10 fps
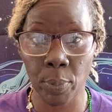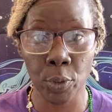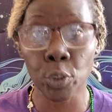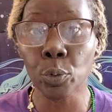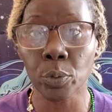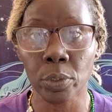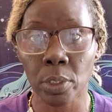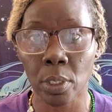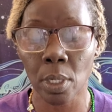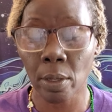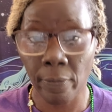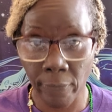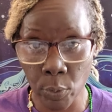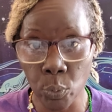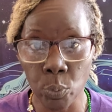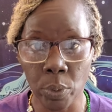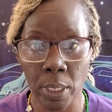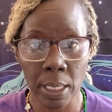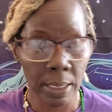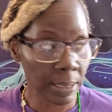produced food
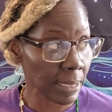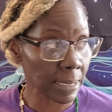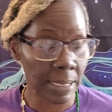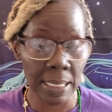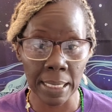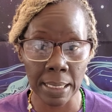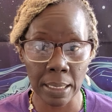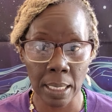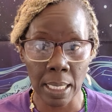since then.